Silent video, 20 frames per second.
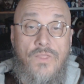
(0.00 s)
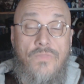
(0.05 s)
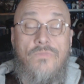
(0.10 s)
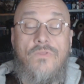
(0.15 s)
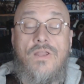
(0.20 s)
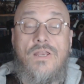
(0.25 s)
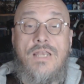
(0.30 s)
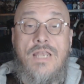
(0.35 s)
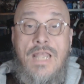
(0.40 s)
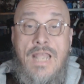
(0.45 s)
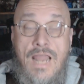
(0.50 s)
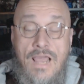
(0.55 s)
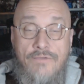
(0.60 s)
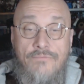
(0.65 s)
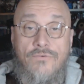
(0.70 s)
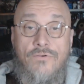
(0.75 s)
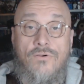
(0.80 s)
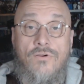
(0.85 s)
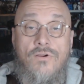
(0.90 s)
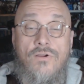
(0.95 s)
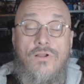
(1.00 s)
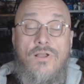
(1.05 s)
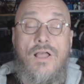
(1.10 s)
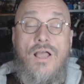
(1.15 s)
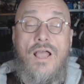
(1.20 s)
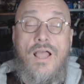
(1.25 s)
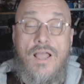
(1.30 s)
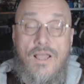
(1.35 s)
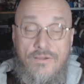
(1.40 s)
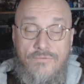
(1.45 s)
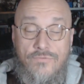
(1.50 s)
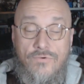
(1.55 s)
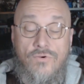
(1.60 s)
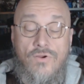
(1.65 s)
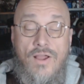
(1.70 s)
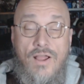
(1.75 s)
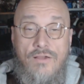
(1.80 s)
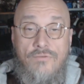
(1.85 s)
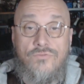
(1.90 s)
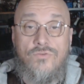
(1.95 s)
and they never,
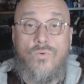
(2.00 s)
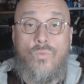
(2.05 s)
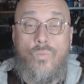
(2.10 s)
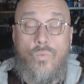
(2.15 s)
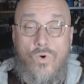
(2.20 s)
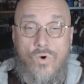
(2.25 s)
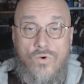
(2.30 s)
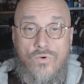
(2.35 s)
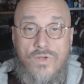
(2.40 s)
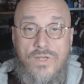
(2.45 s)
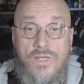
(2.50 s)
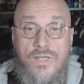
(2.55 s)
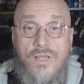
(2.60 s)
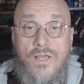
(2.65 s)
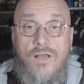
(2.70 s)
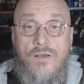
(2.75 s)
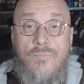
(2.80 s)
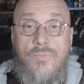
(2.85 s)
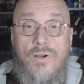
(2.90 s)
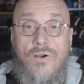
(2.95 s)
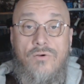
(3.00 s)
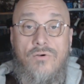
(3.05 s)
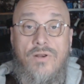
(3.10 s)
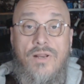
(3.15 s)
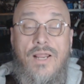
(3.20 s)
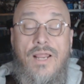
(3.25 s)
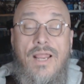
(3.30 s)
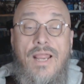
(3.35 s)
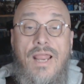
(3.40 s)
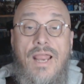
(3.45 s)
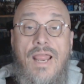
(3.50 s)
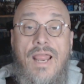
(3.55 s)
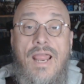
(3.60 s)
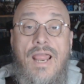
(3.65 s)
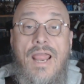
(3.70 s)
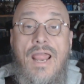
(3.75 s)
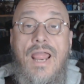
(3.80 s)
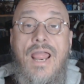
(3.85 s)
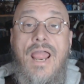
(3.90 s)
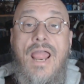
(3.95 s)
ever have to worry about
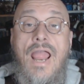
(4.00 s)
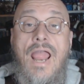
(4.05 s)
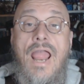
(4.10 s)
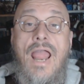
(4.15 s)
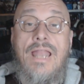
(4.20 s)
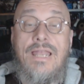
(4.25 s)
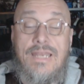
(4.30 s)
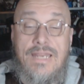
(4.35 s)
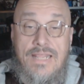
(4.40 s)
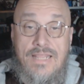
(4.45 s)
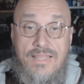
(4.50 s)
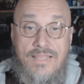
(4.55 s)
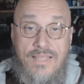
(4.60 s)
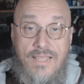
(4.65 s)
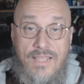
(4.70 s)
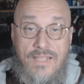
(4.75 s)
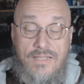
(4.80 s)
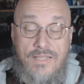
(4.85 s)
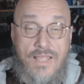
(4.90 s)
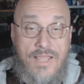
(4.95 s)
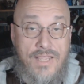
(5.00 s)
anything